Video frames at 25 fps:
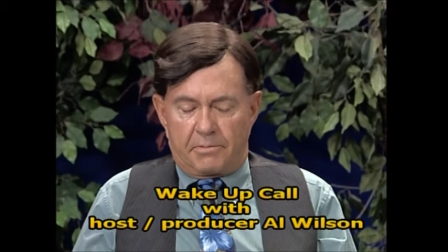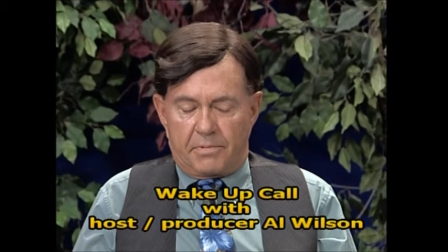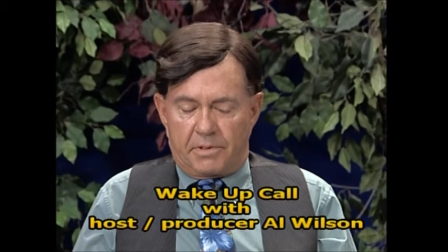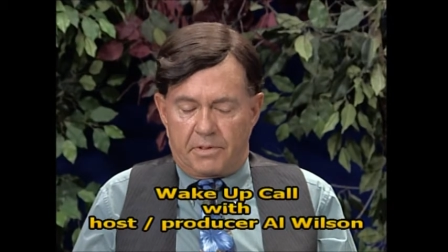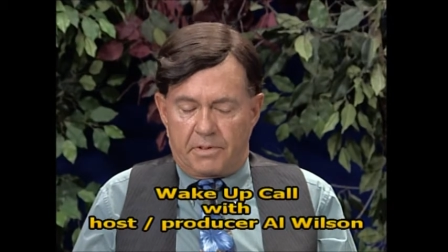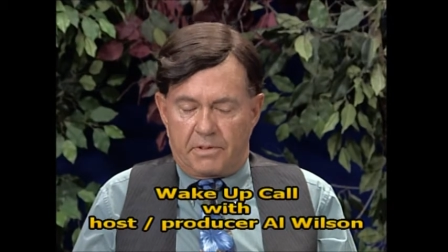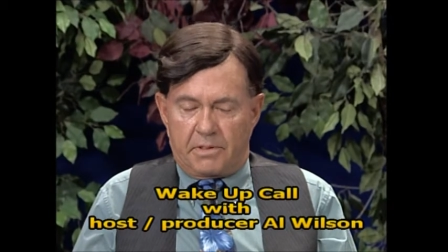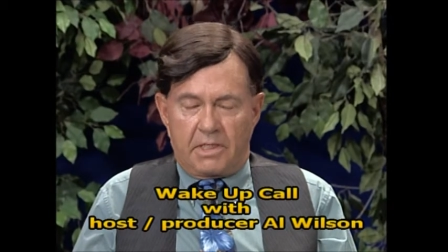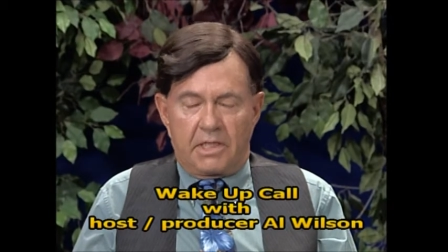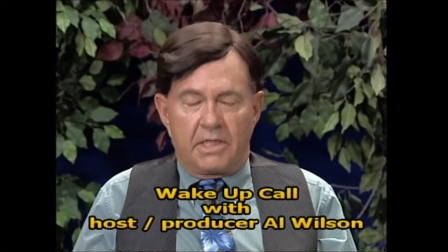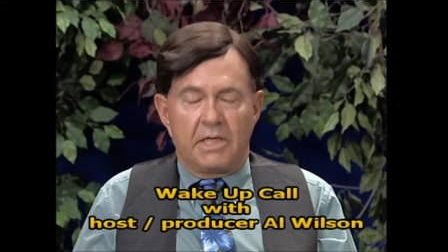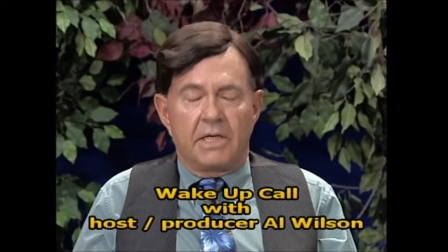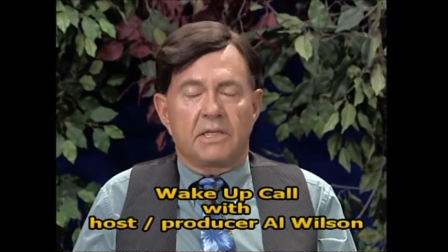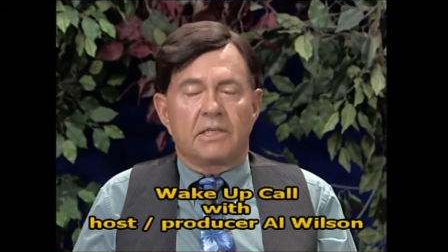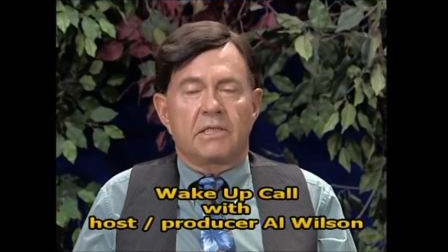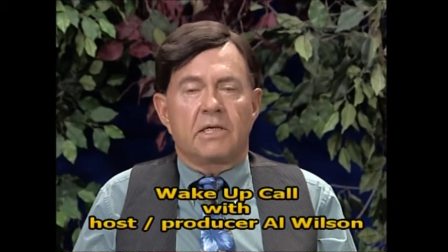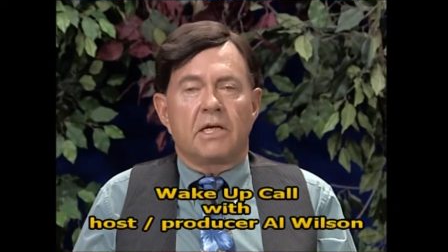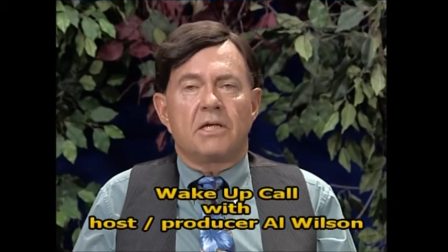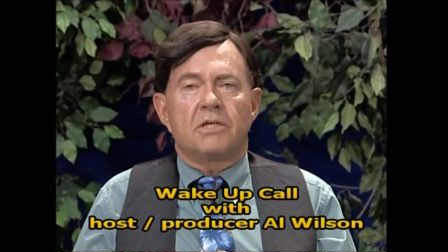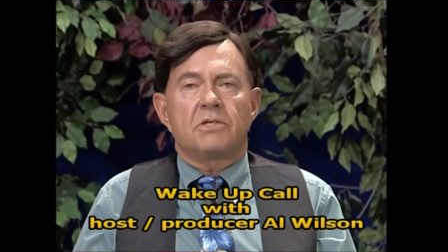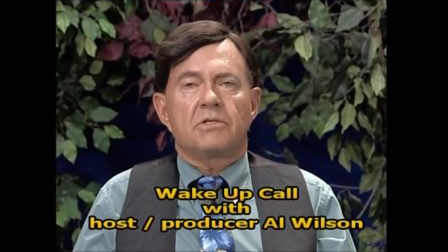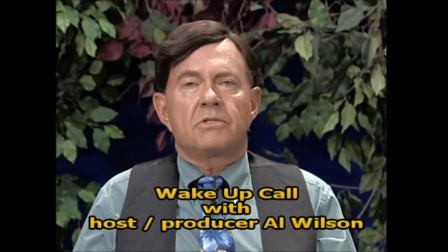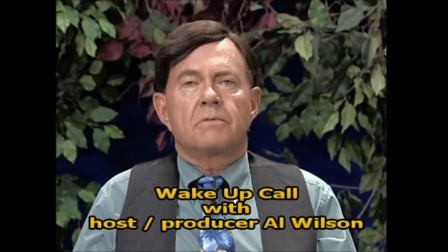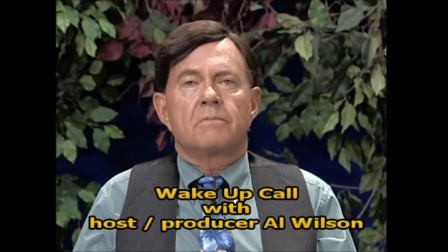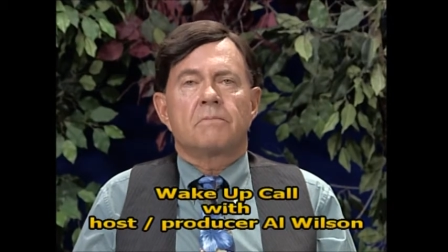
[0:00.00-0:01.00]
But in any
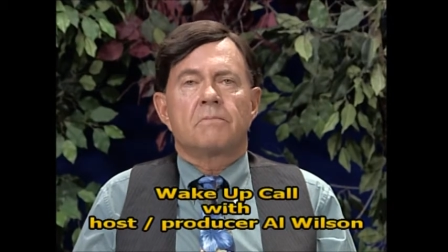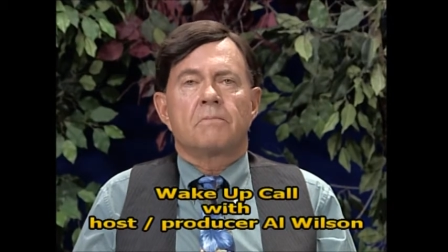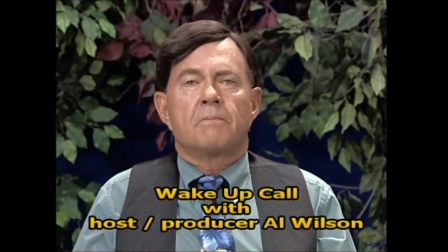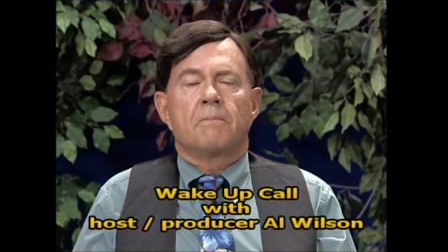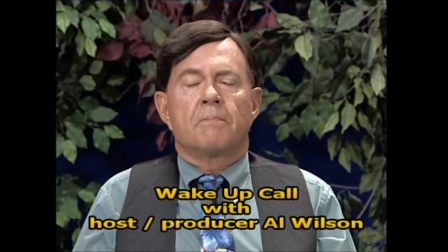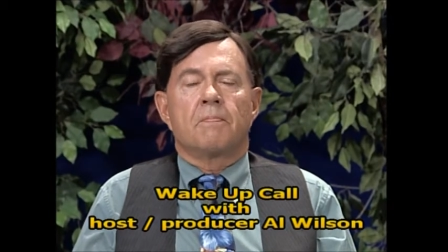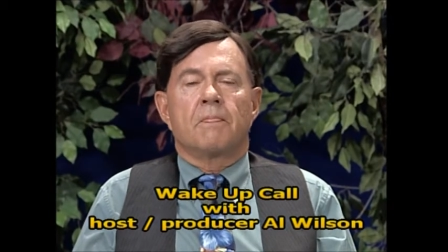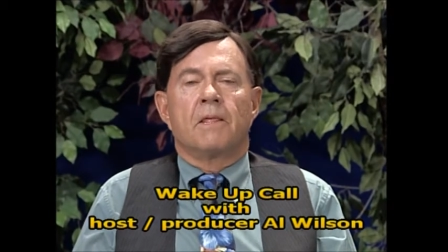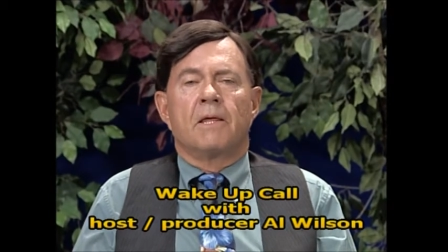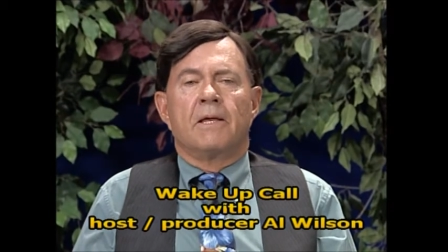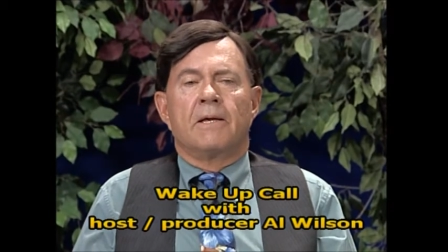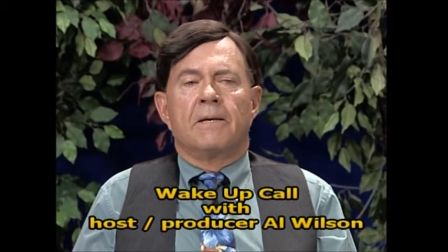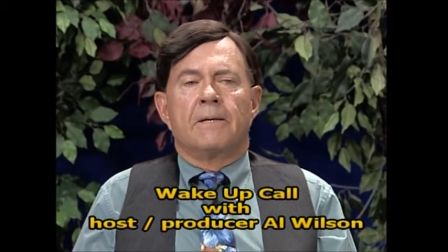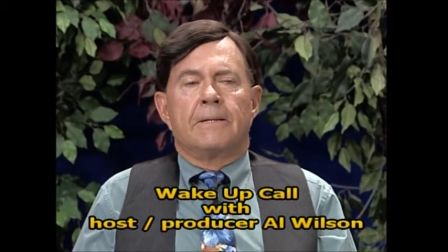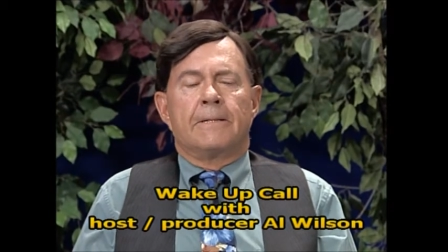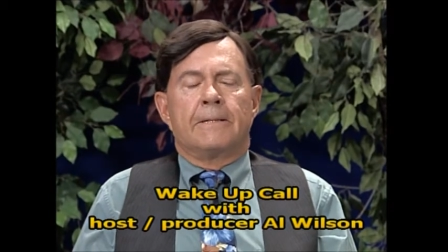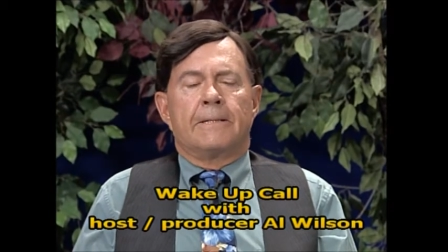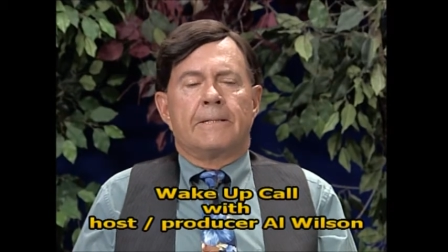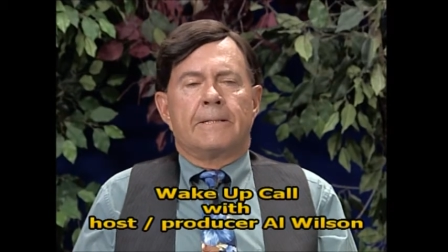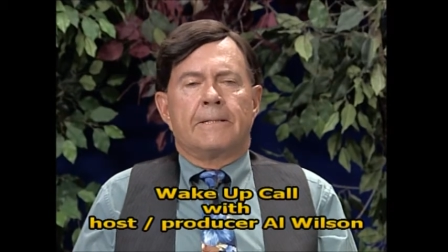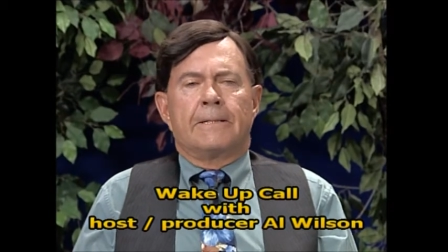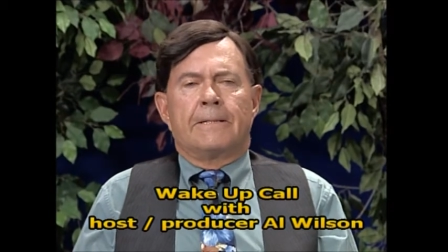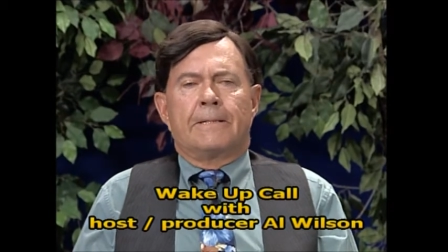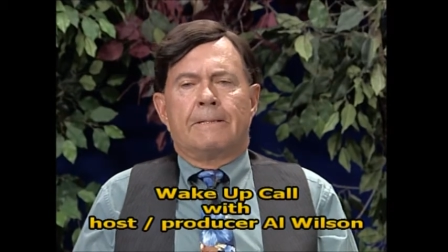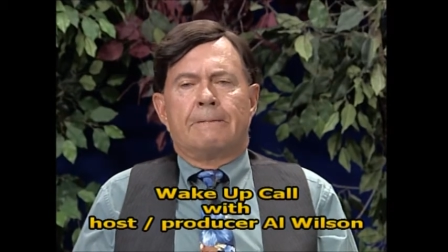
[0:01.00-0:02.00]
case,
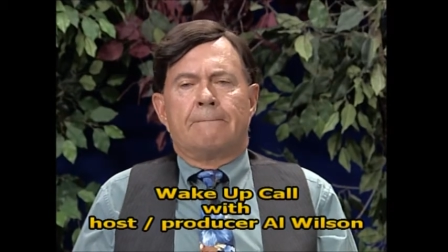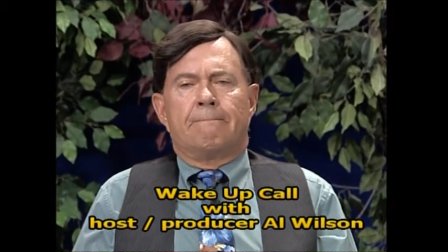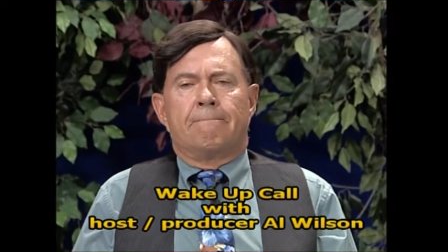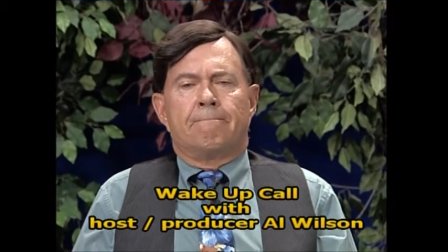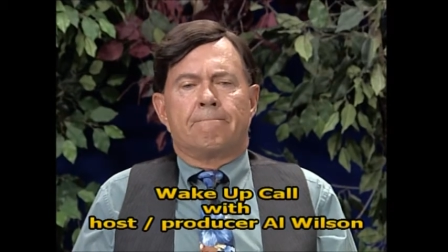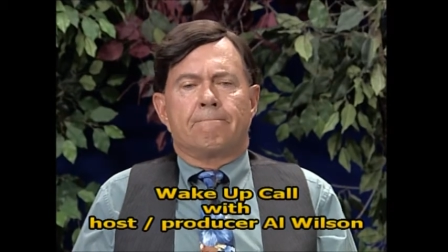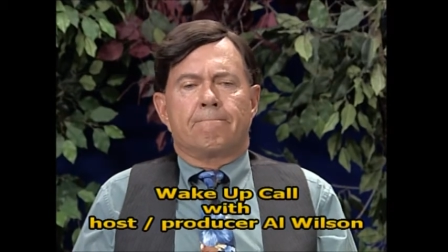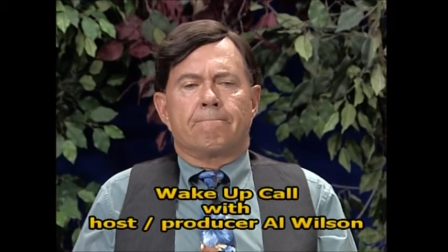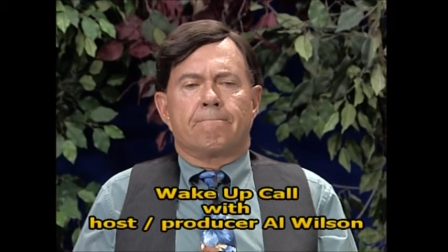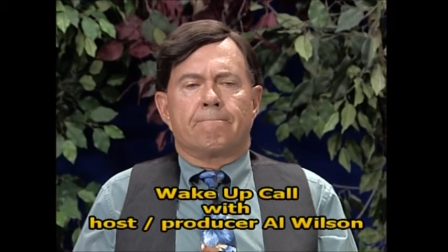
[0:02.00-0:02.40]
that's